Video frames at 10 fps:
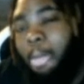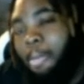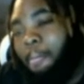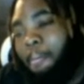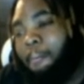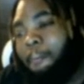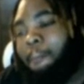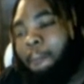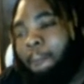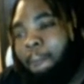
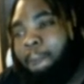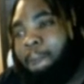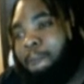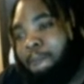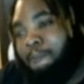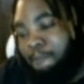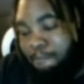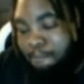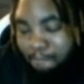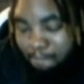
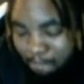[no speech]